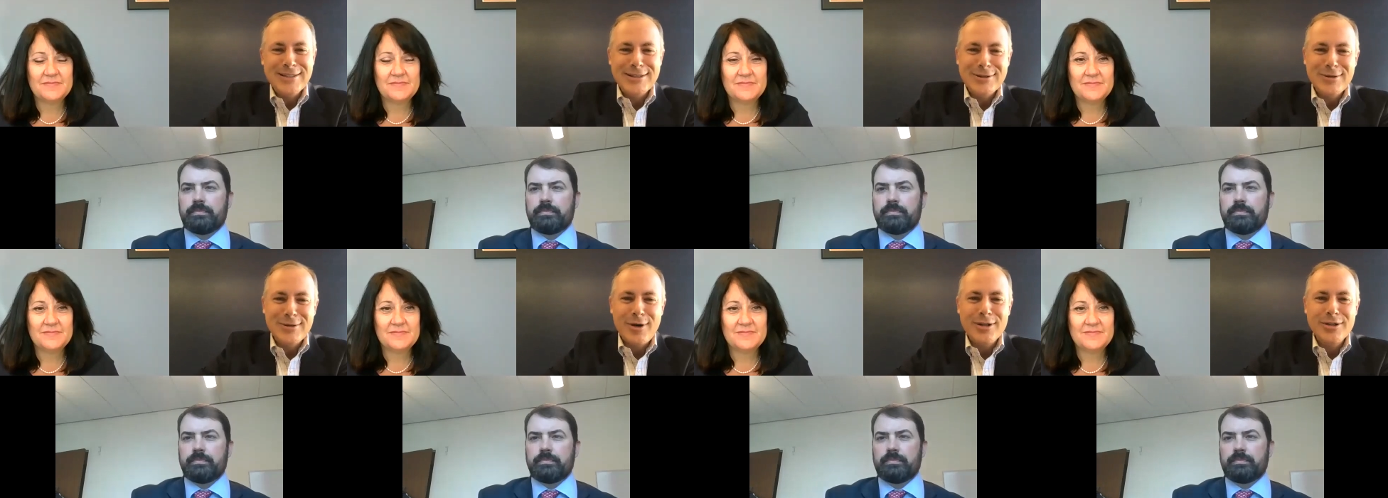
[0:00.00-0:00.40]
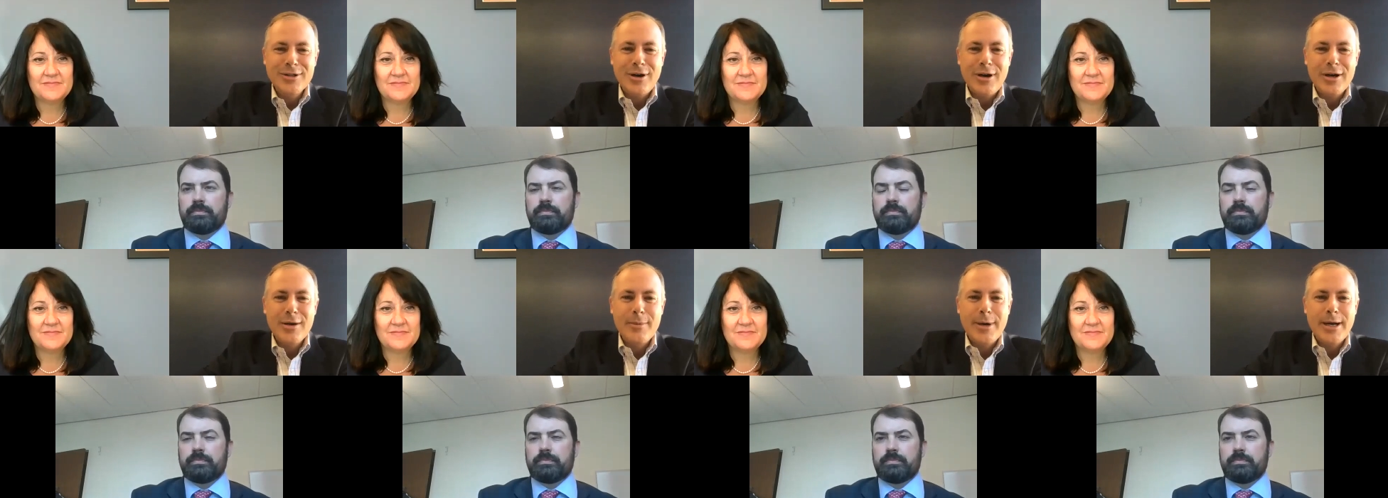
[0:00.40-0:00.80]
Speaker 1: And so I'll
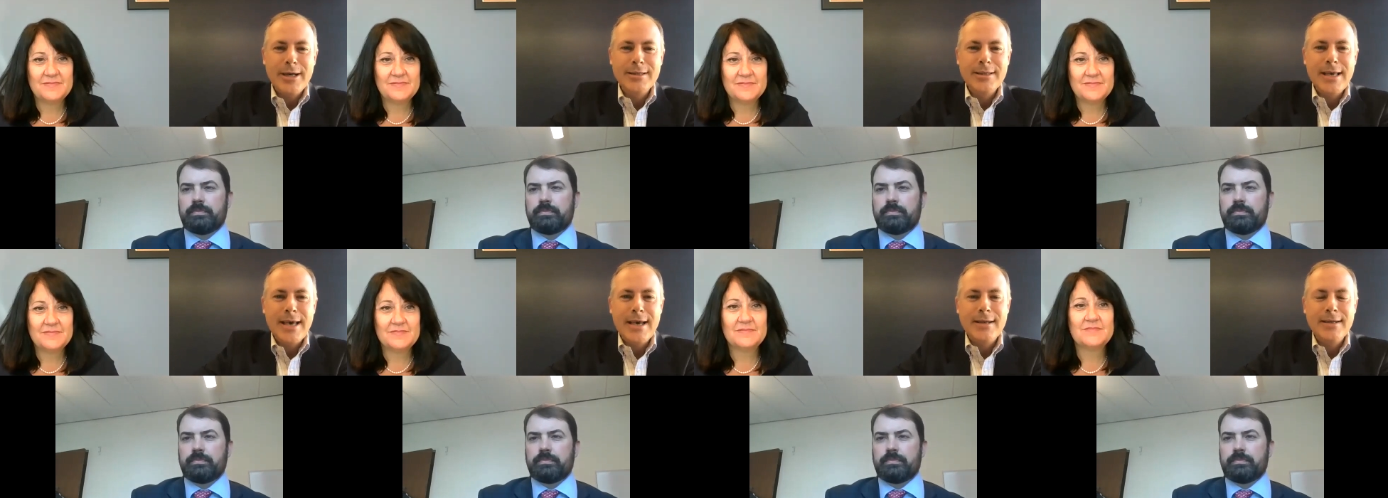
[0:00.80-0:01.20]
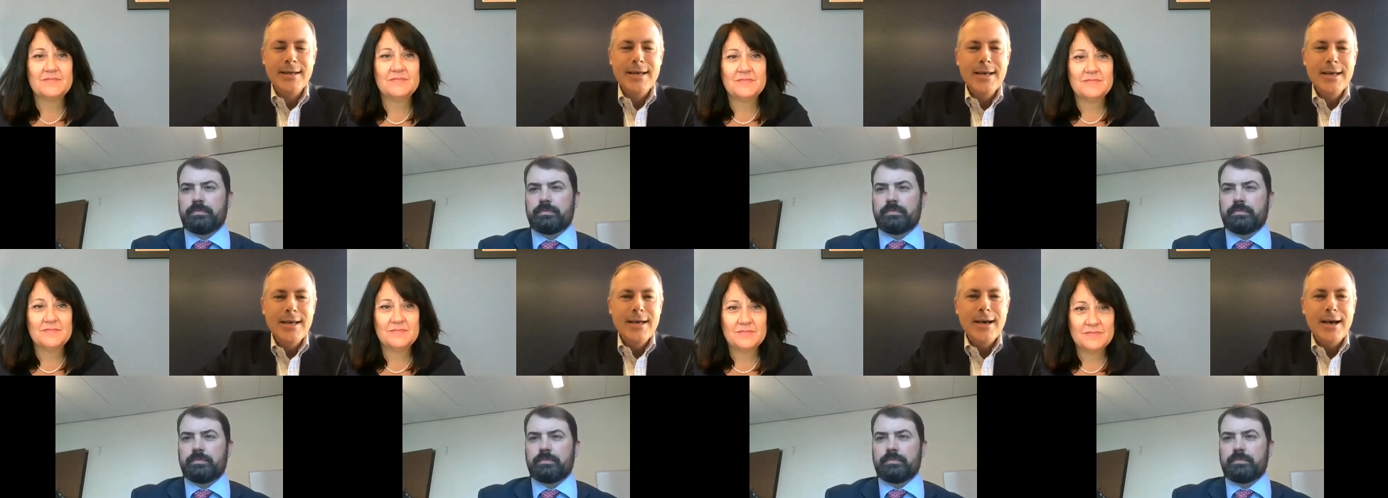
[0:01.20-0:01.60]
talk about that
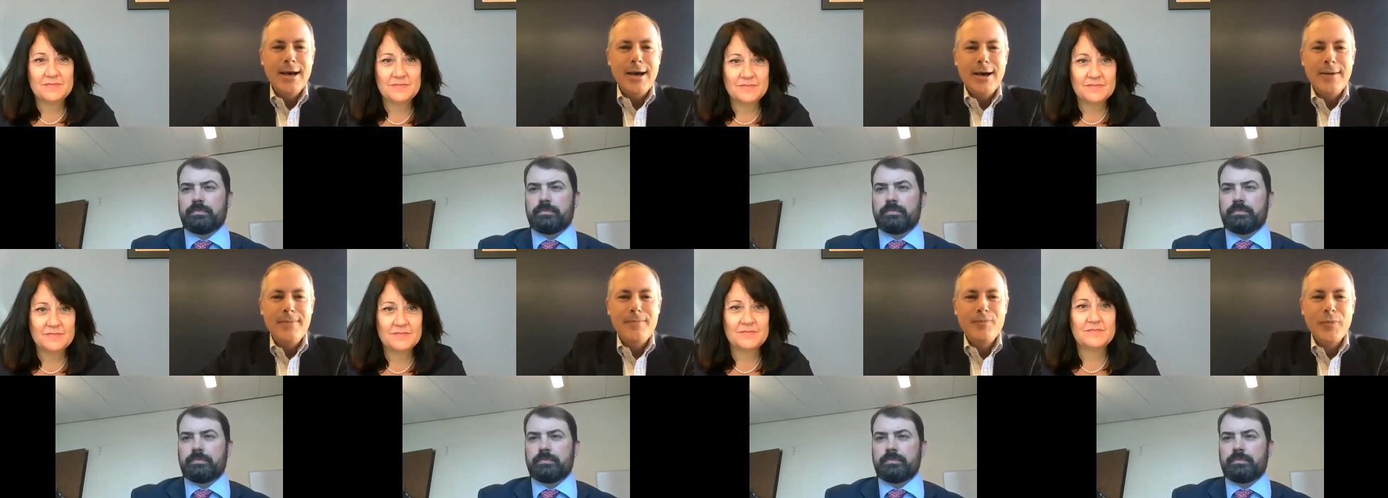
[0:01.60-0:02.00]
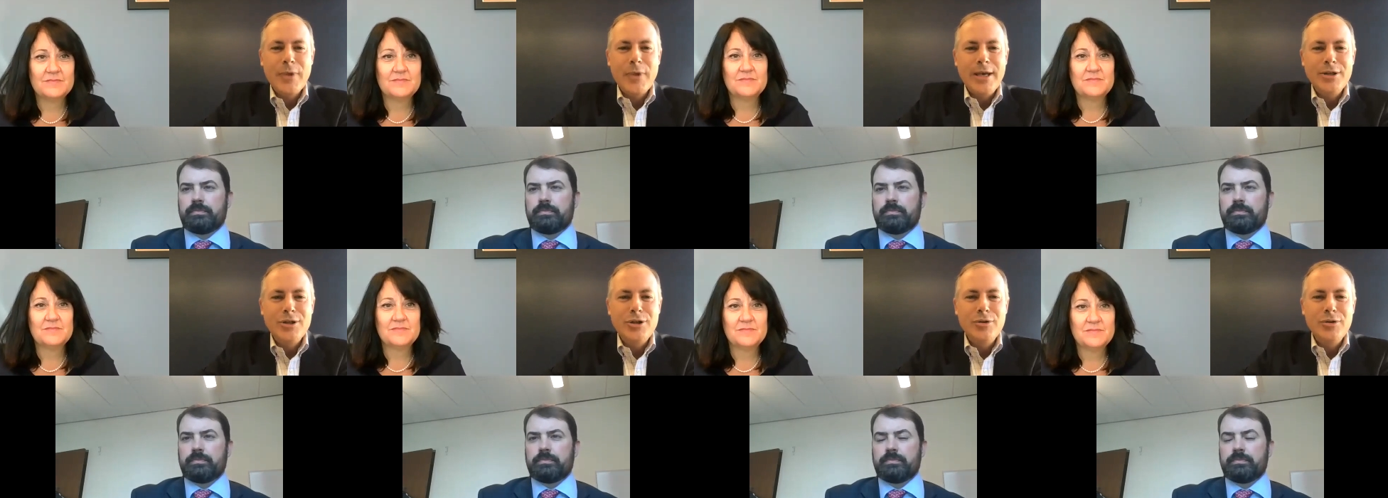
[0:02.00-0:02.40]
uh,
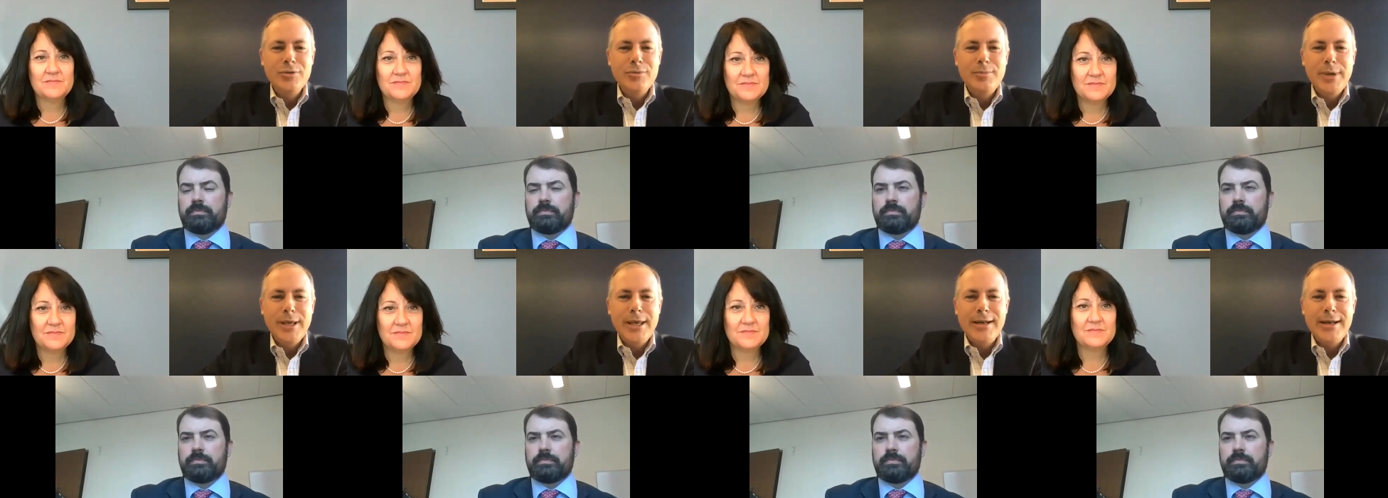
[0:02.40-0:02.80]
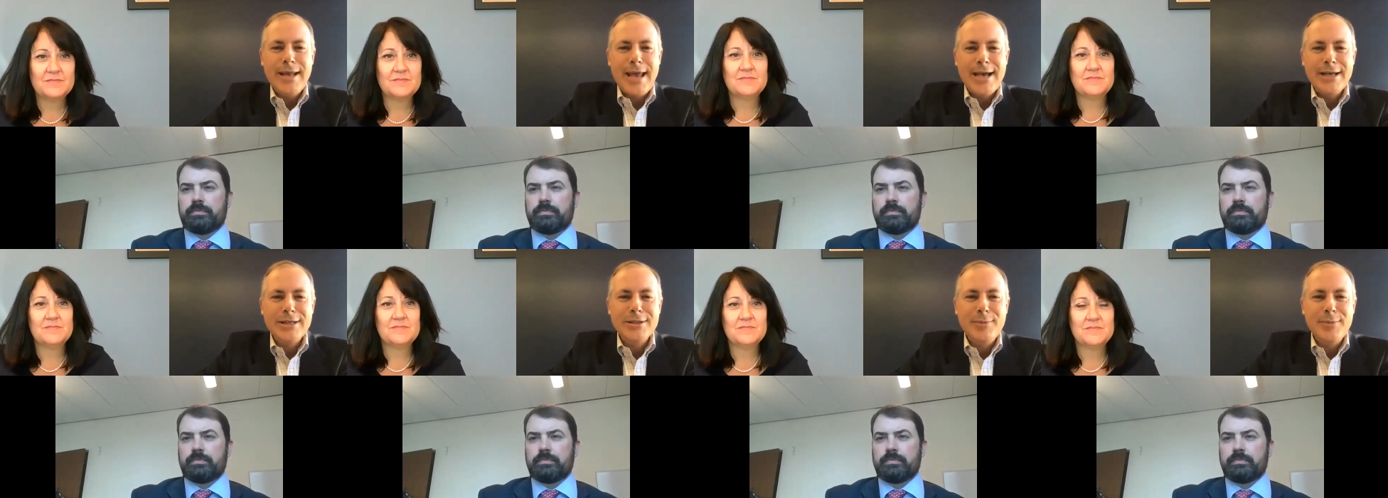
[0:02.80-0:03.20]
as you begin
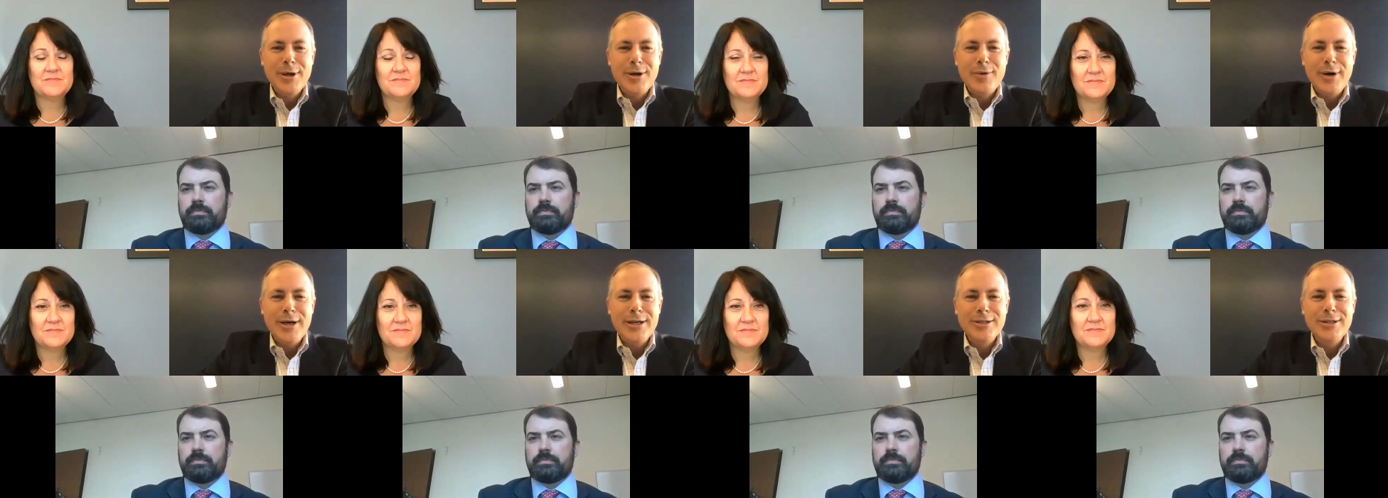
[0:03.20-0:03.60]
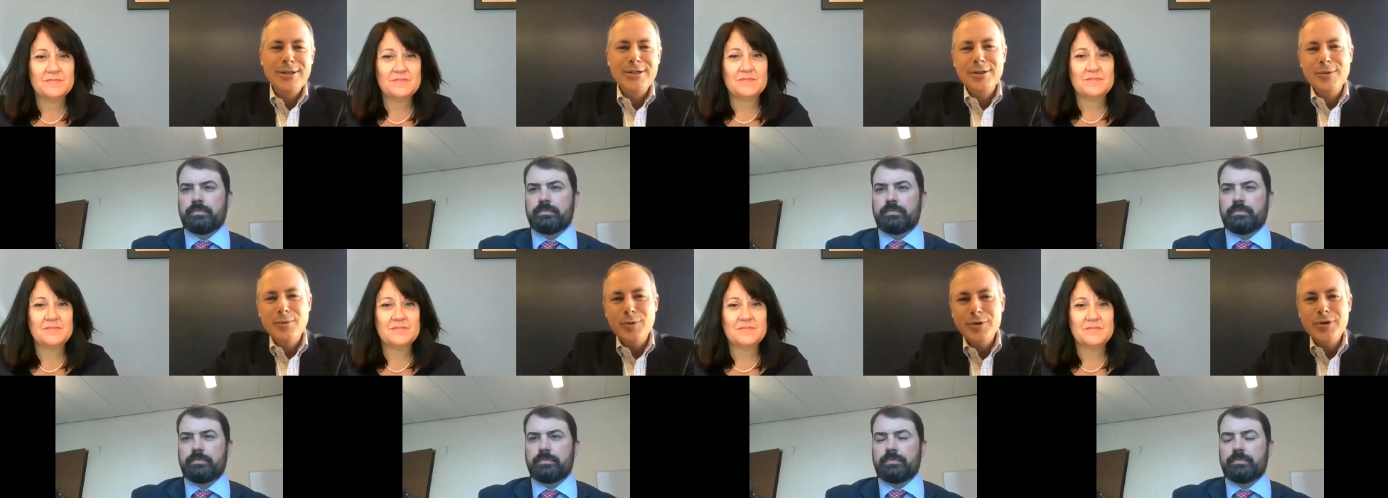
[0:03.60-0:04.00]
to ask me
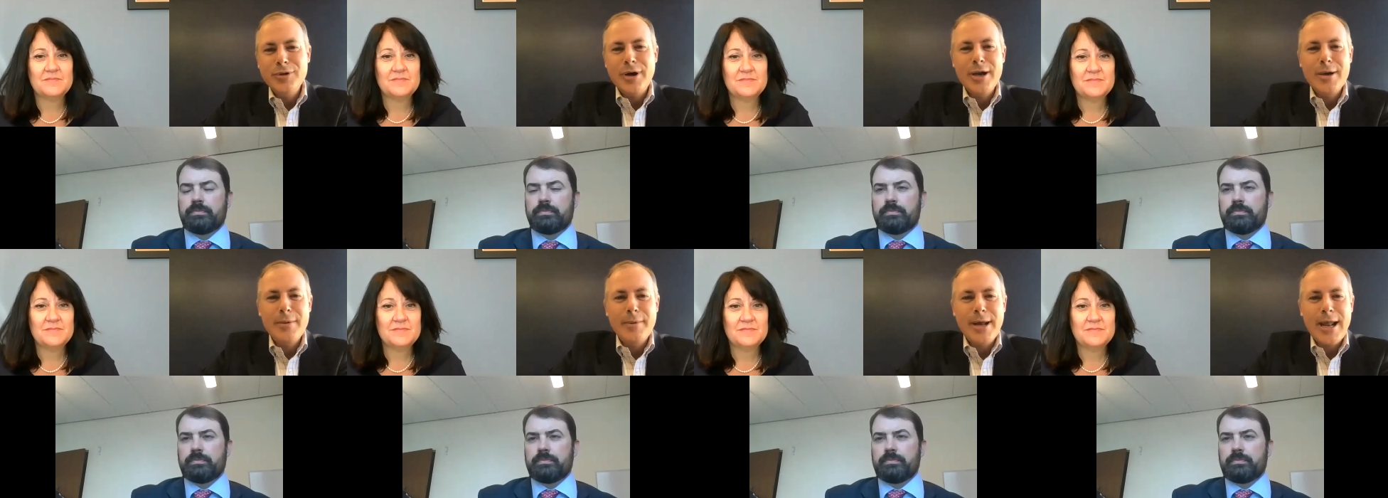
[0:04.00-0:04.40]
questions, and we'll talk about